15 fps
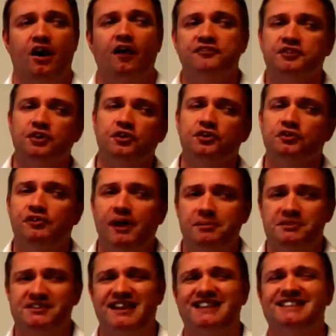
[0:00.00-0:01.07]
Often
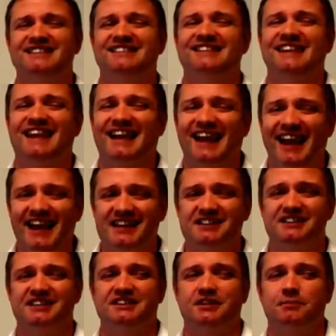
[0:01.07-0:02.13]
underrepresented and
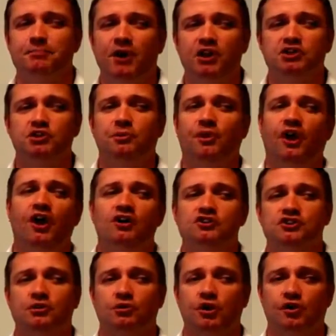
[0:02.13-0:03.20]
neglected, the module
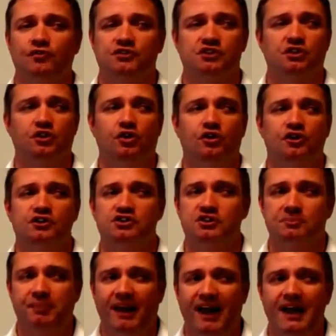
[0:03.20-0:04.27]
also covers a look at
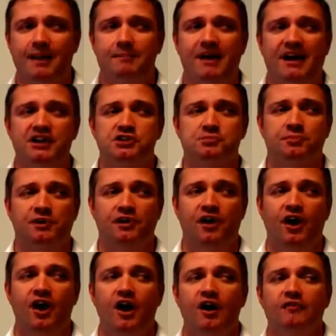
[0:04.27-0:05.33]
supplier
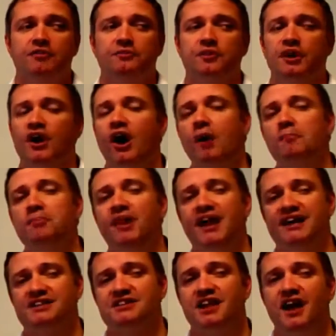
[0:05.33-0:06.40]
management from the
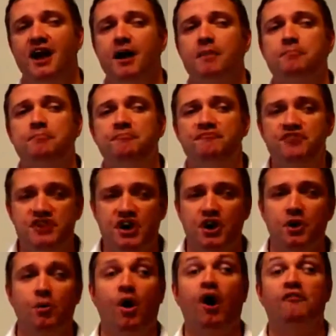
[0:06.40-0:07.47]
complex
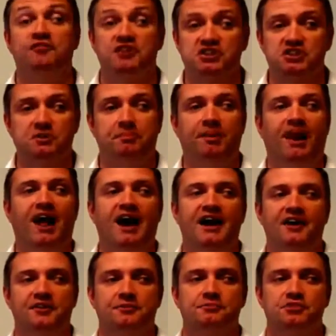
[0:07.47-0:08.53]
view of the
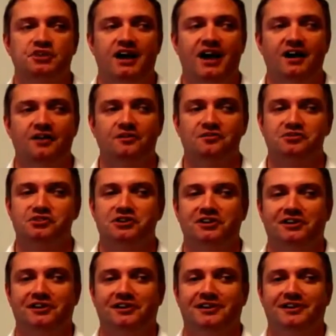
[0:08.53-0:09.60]
supplier
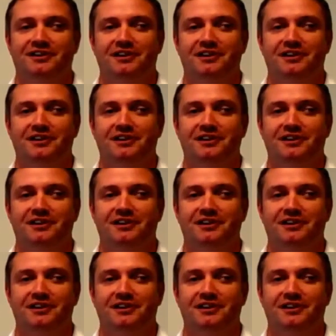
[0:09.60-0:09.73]
themselves.